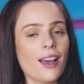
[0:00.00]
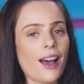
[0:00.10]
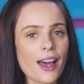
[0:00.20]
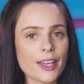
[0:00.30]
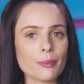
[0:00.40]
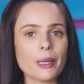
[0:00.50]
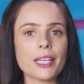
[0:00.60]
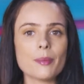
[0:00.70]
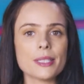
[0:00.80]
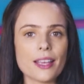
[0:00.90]
Hi, my
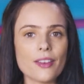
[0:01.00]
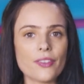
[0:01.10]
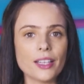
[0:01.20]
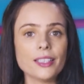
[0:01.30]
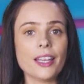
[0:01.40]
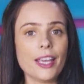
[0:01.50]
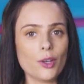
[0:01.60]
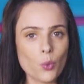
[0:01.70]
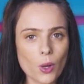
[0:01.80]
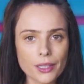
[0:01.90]
name is Eva
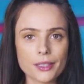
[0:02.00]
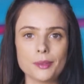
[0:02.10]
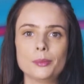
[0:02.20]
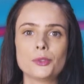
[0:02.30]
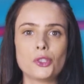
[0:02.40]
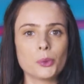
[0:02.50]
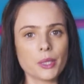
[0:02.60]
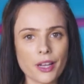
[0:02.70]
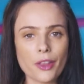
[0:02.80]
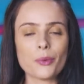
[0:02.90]
and welcome to
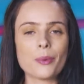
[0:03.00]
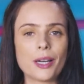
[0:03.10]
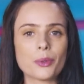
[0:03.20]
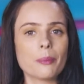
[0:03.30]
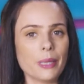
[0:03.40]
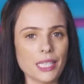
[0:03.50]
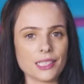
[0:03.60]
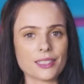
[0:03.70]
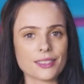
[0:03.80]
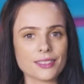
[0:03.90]
another Radware
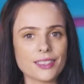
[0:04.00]
Minute.